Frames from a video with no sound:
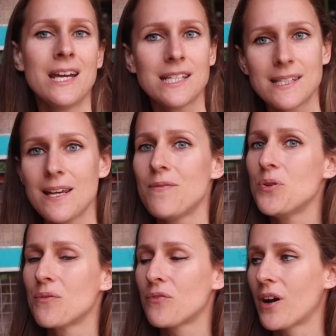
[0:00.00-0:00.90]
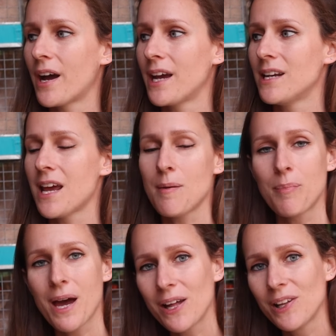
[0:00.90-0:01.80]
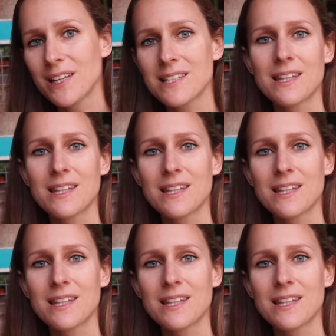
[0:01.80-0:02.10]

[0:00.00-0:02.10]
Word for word: and see if you can find a pellet